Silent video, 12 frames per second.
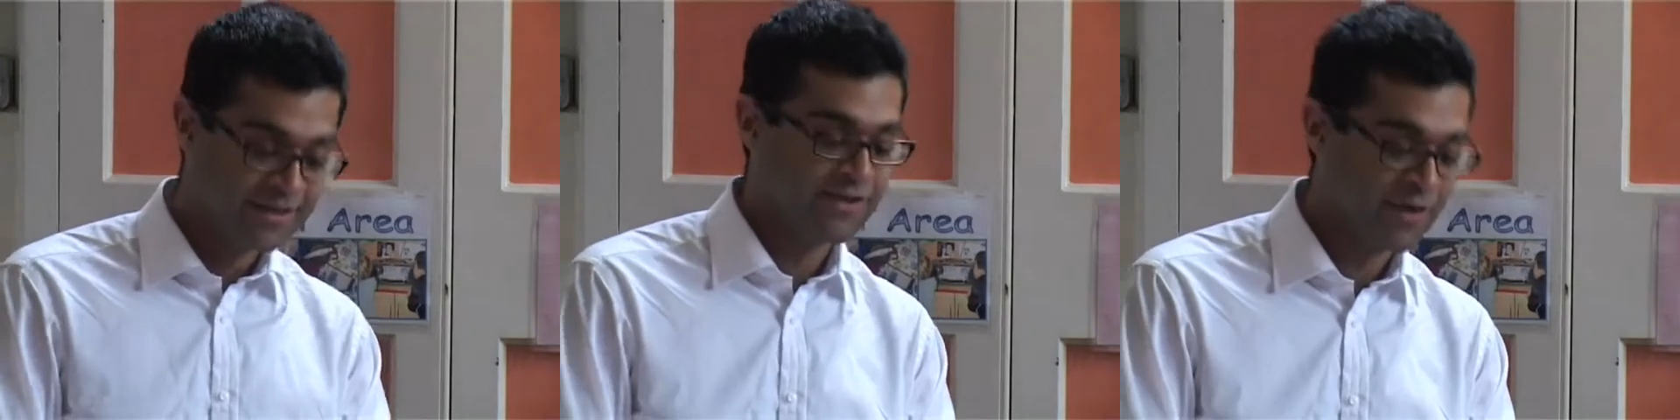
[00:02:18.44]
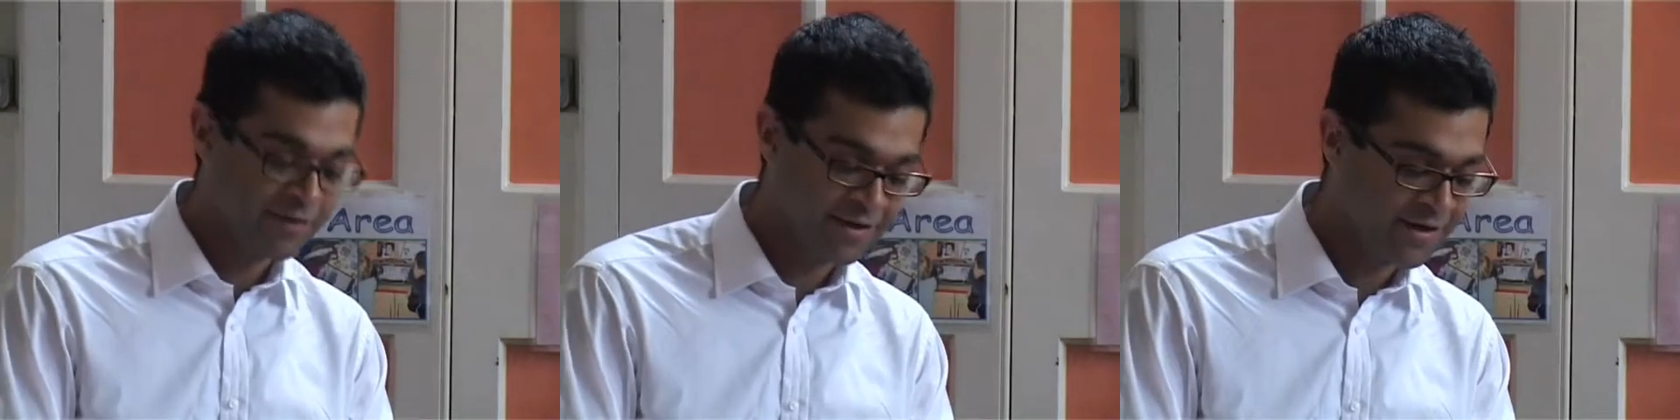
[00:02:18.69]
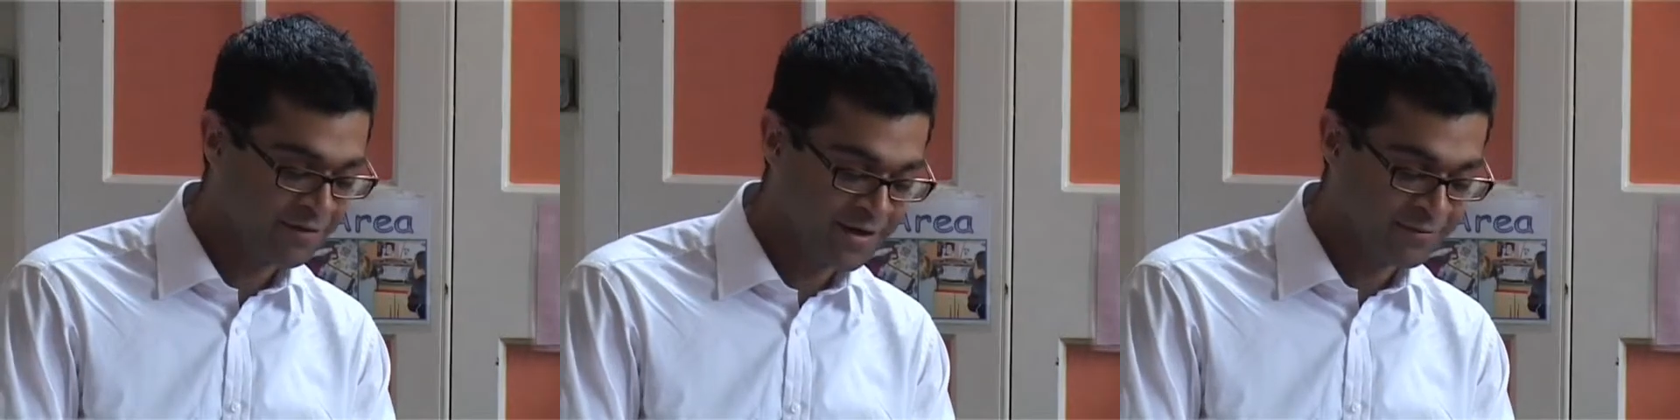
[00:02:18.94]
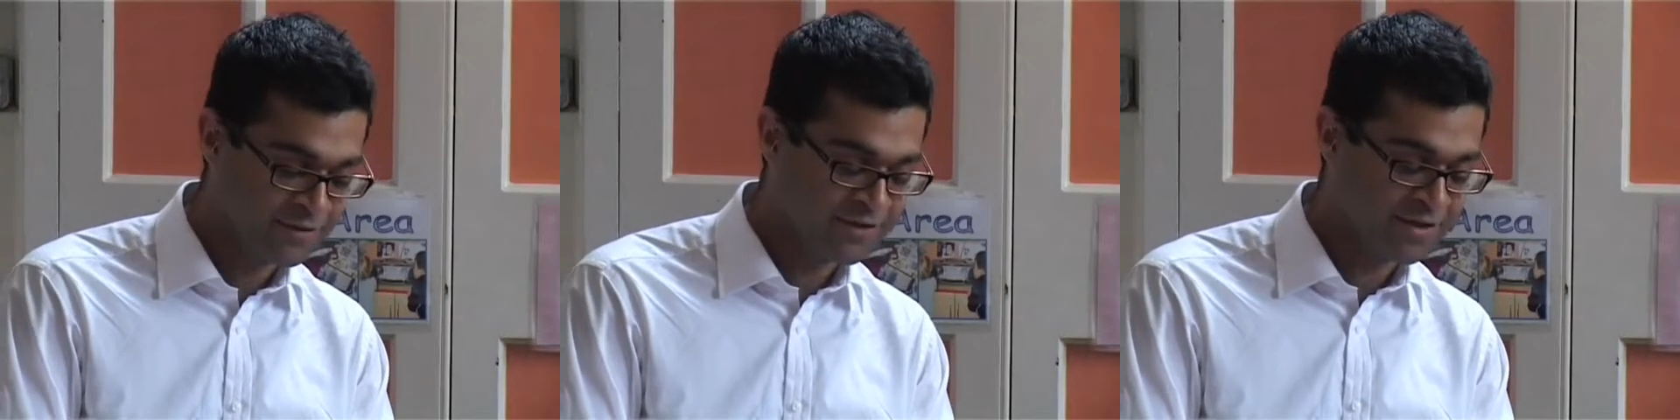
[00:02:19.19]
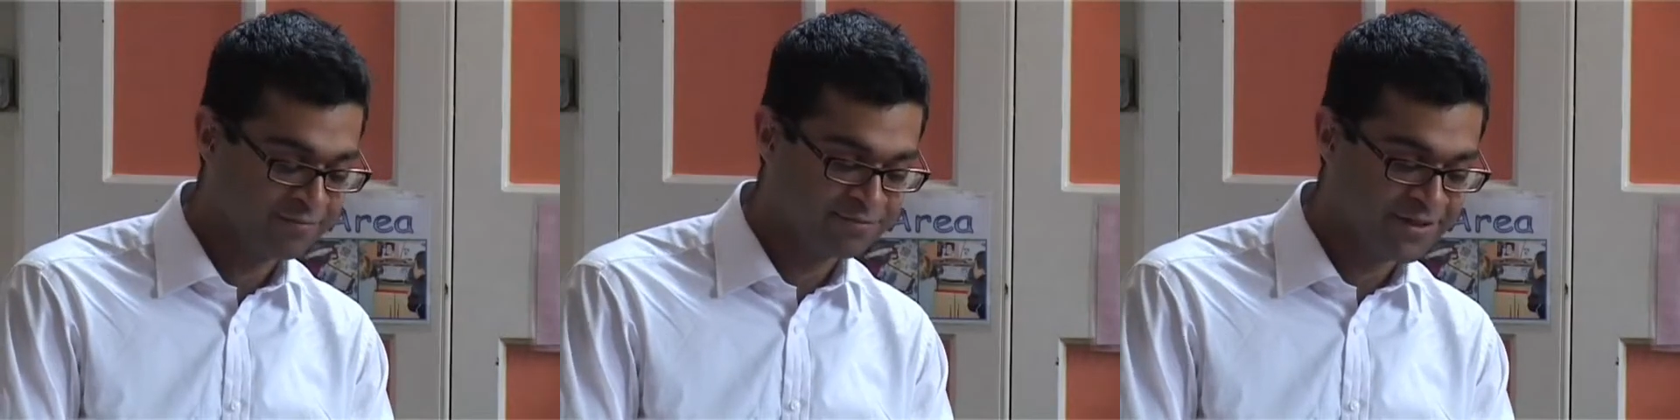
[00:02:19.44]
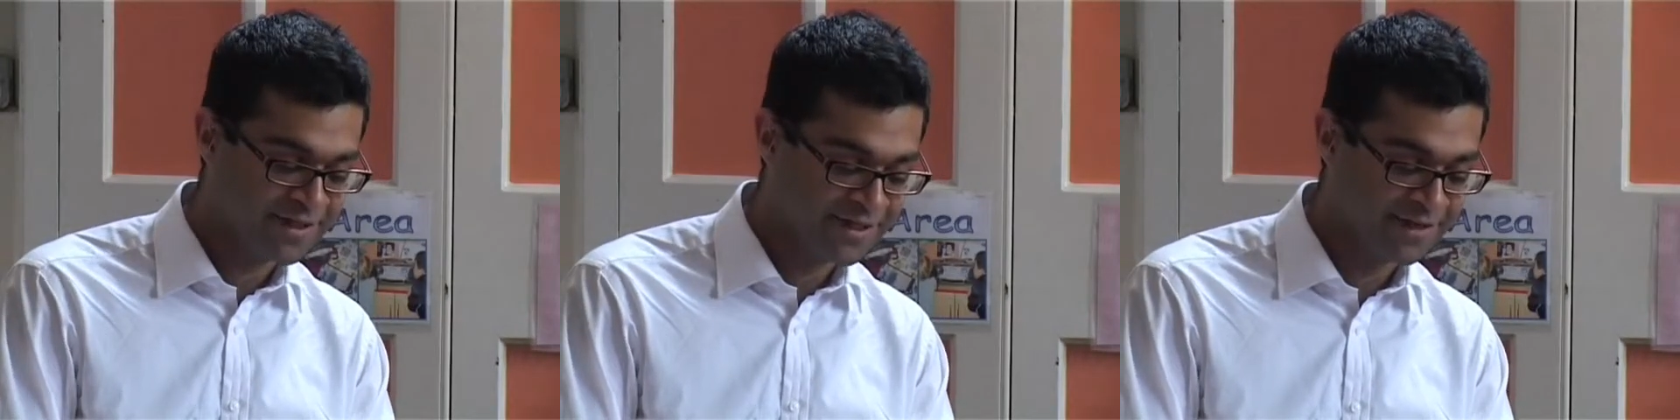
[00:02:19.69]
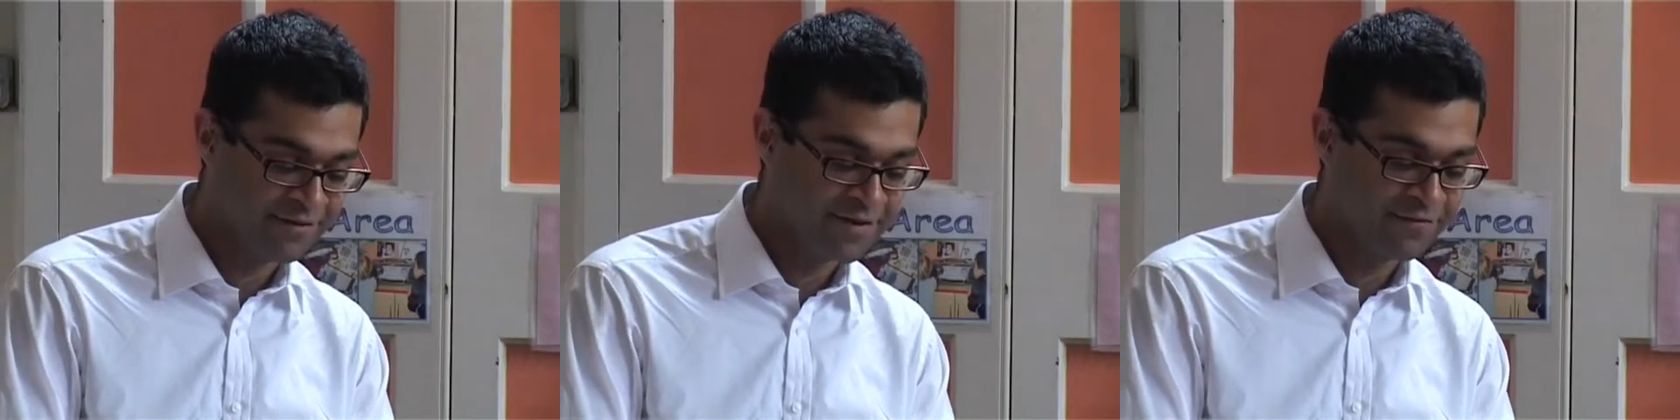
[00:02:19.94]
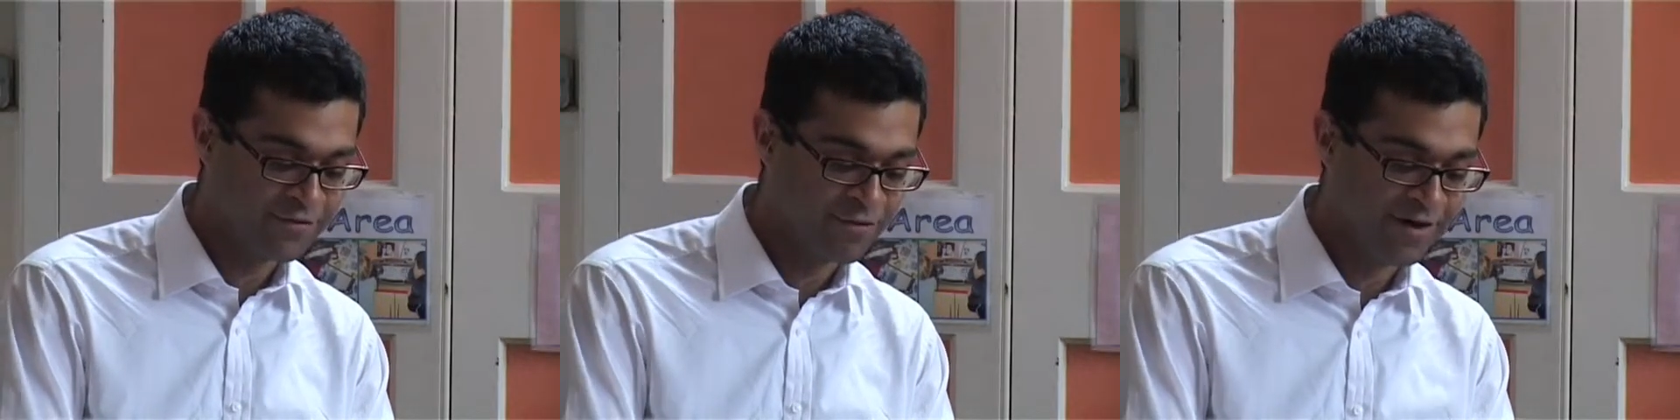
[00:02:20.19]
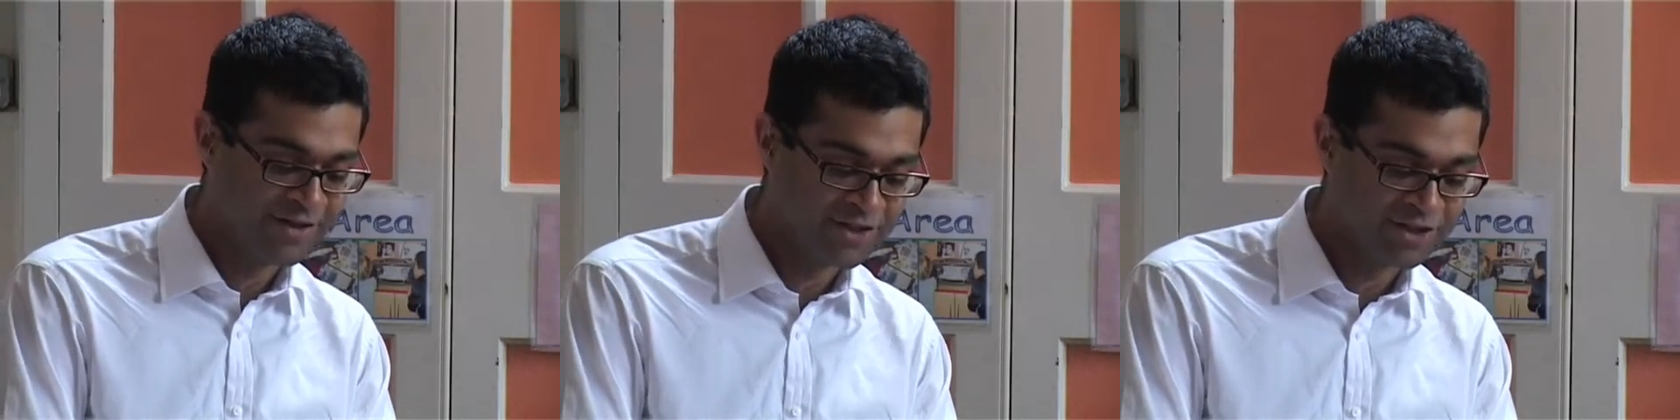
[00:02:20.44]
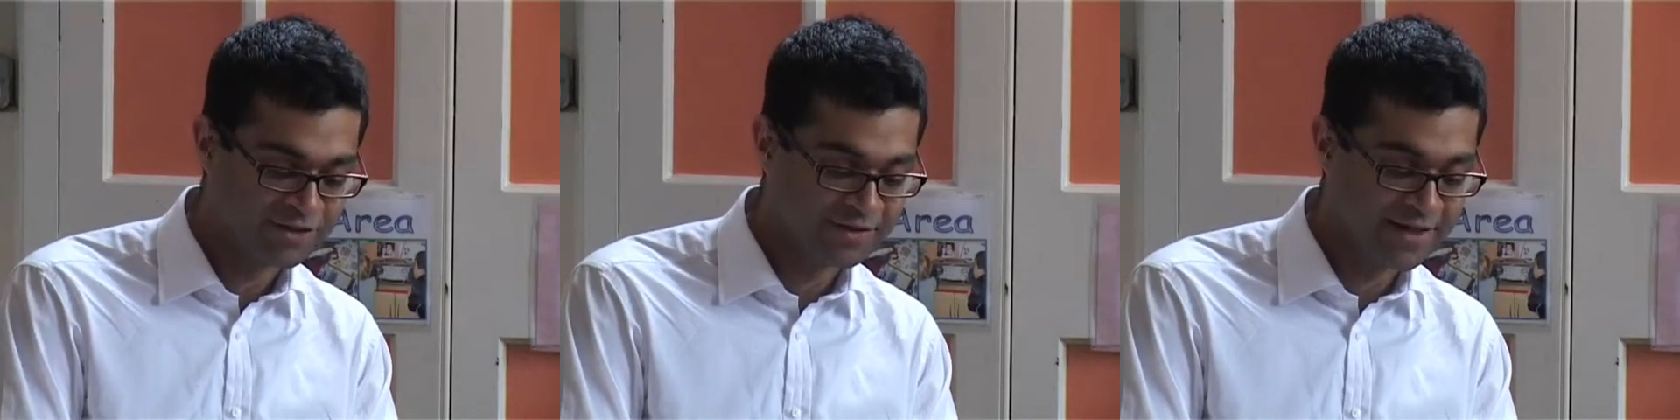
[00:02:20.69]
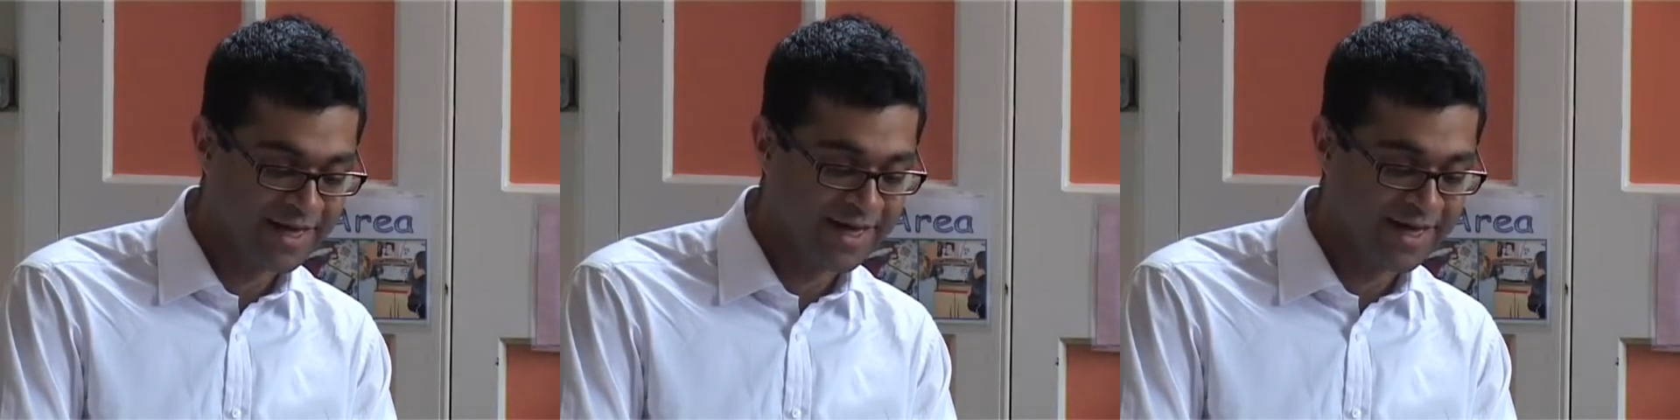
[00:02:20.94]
So I think that was clearly the right decision.